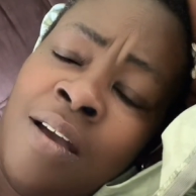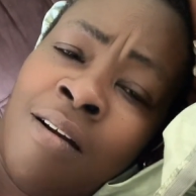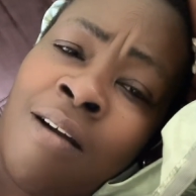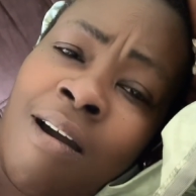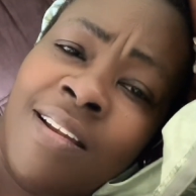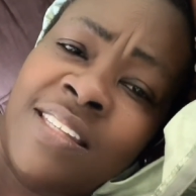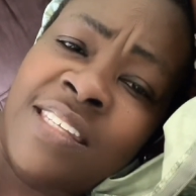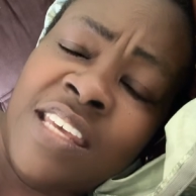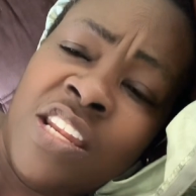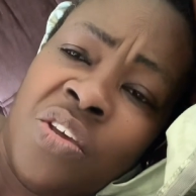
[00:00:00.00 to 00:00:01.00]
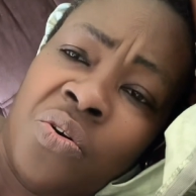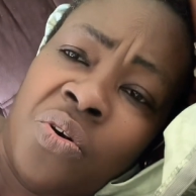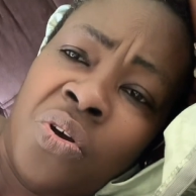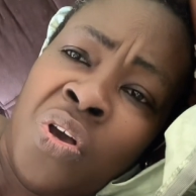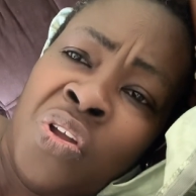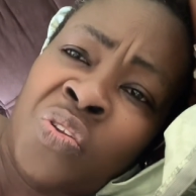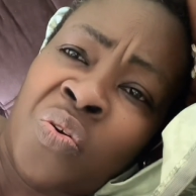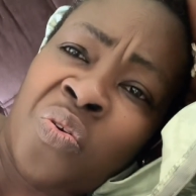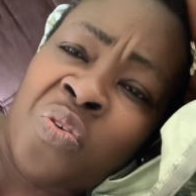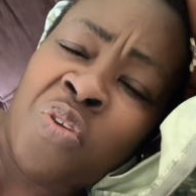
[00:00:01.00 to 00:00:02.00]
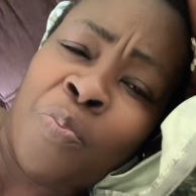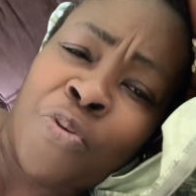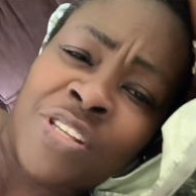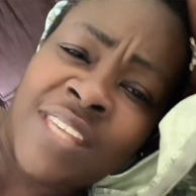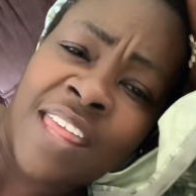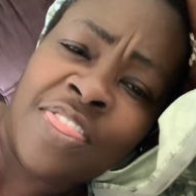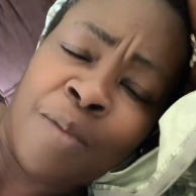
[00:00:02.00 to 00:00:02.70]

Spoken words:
continue to represent